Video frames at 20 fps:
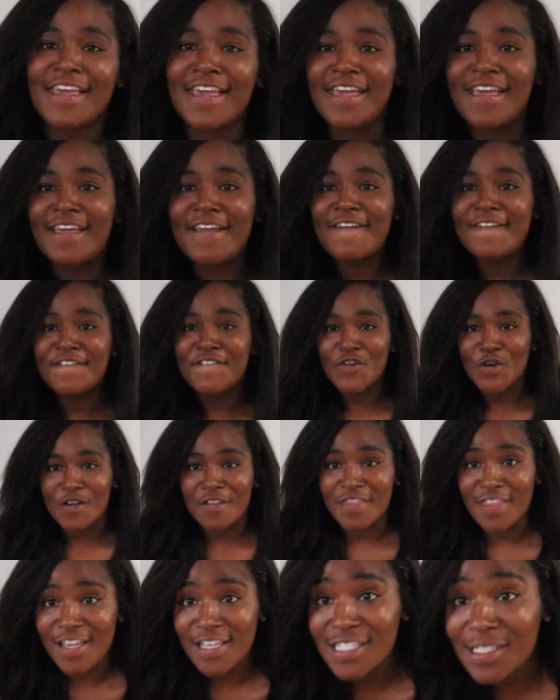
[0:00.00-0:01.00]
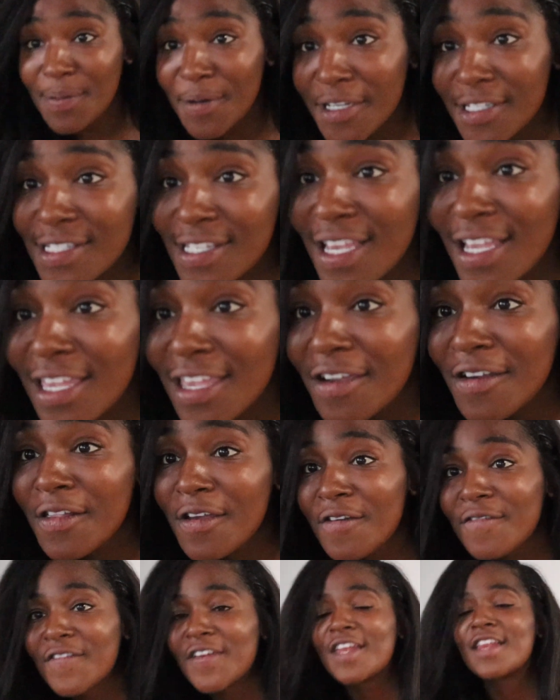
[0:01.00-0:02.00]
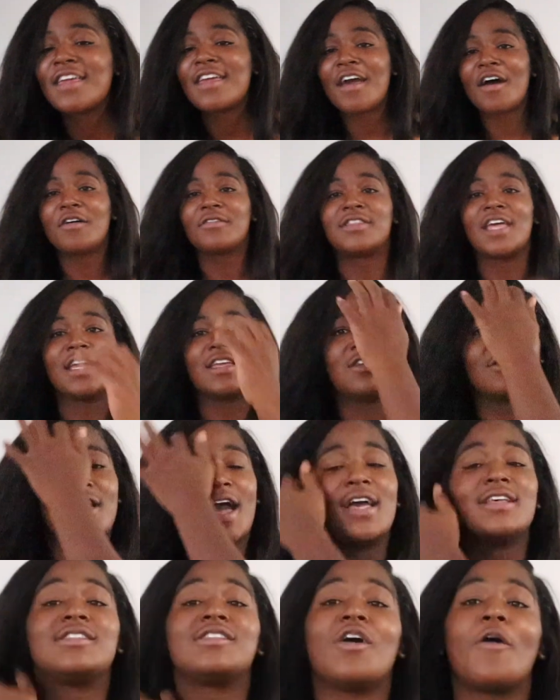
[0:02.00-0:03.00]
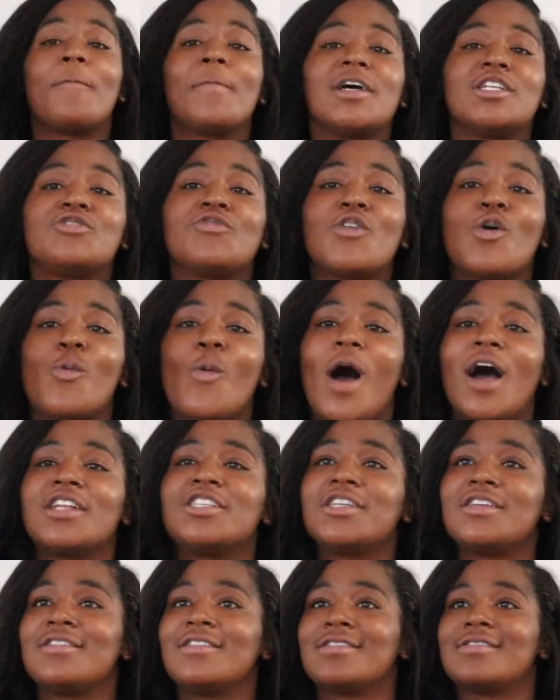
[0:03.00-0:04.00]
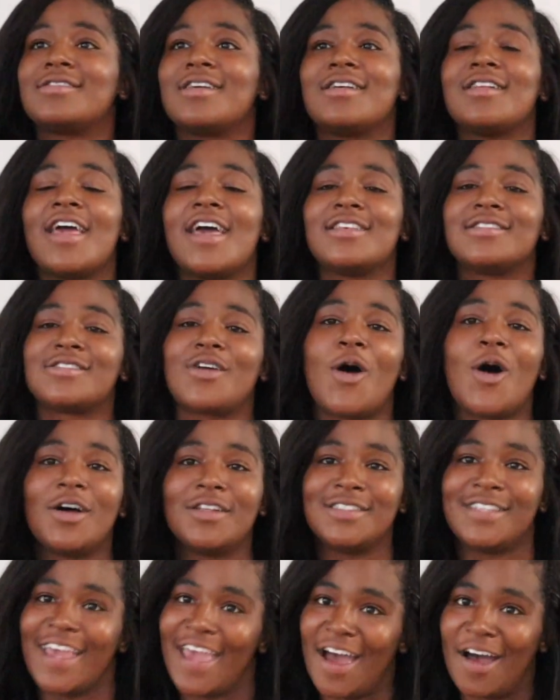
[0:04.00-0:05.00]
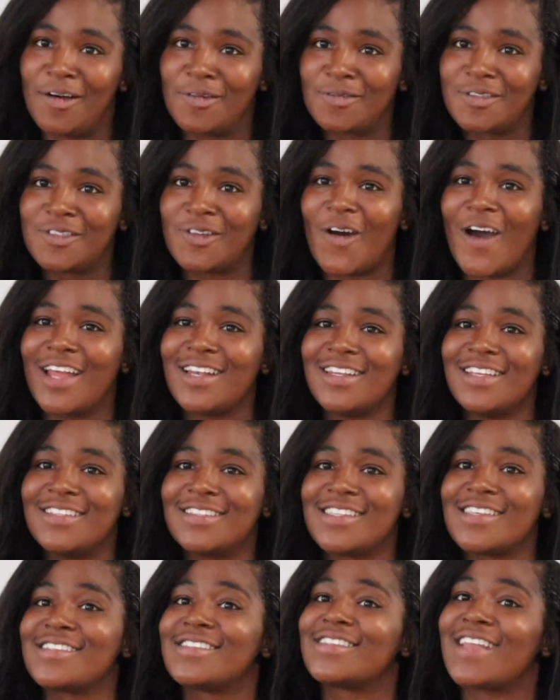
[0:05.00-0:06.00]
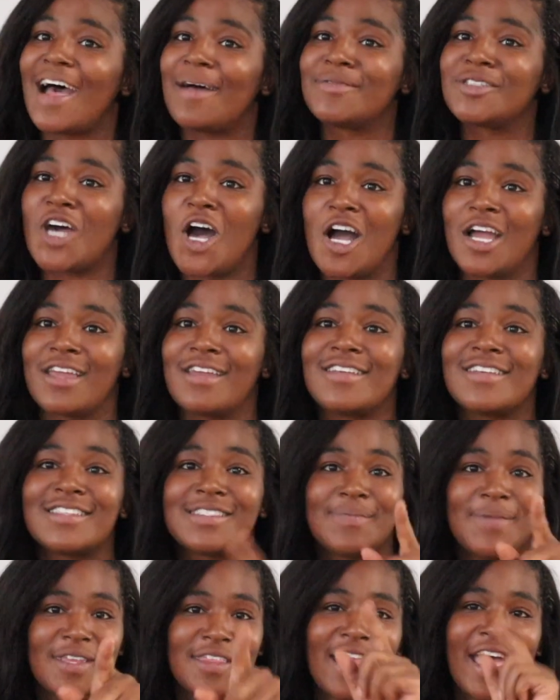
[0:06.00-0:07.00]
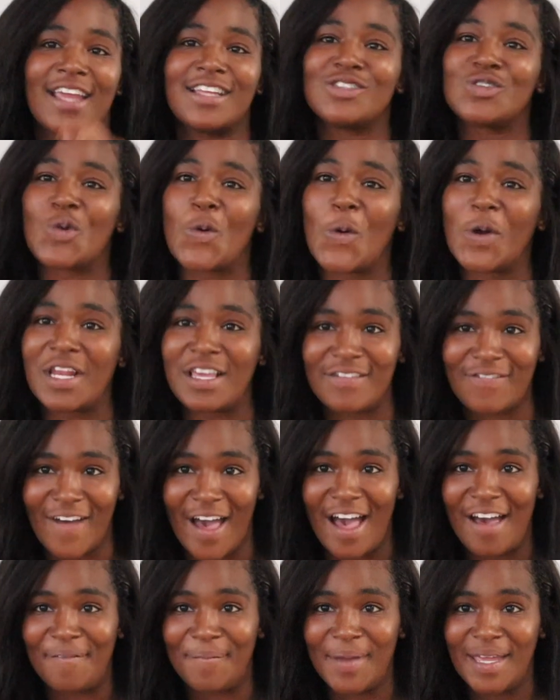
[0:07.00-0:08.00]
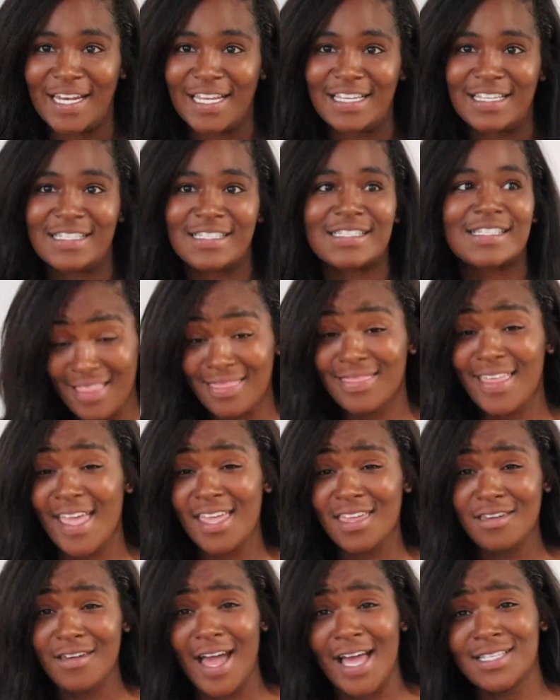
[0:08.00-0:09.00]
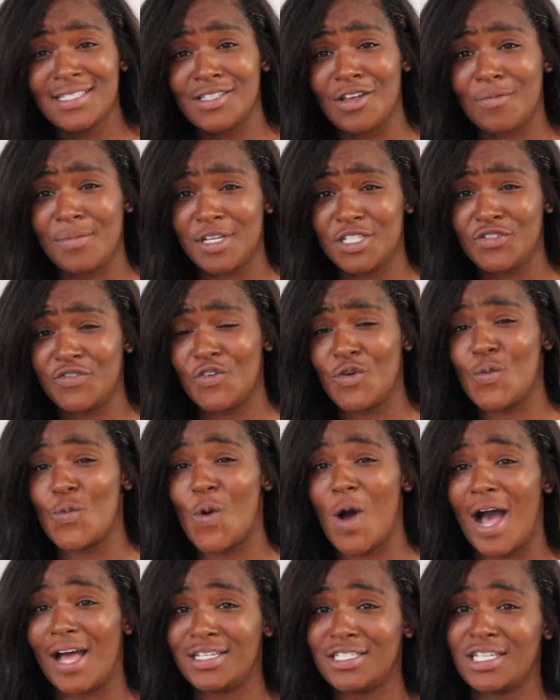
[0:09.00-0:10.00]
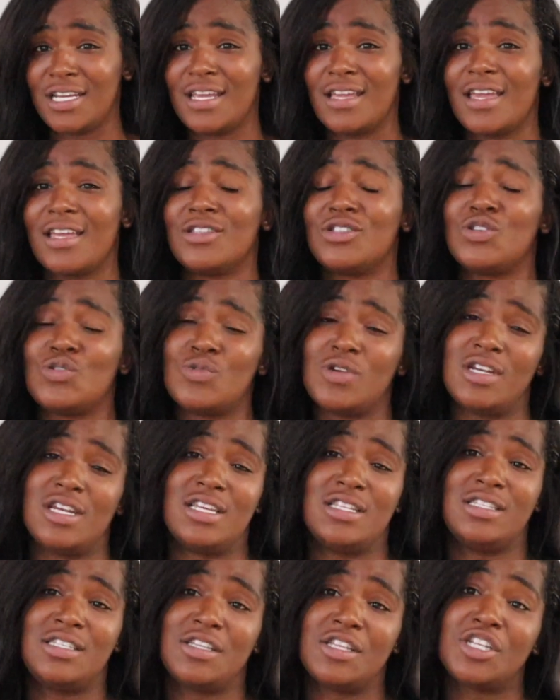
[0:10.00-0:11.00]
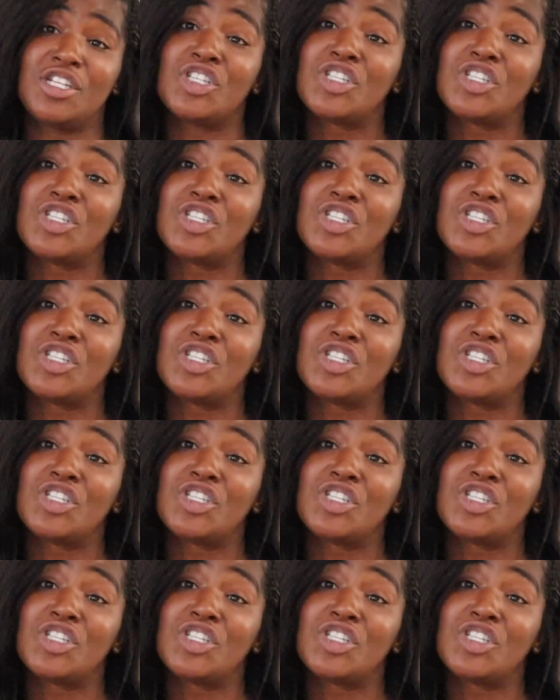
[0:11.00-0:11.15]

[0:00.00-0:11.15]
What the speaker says: is it for this particular video. Thank you guys so much for watching. The sun has gone down, so I need to stop talking. It's been like 25 minutes. Thank you guys so much for watching and tuning into the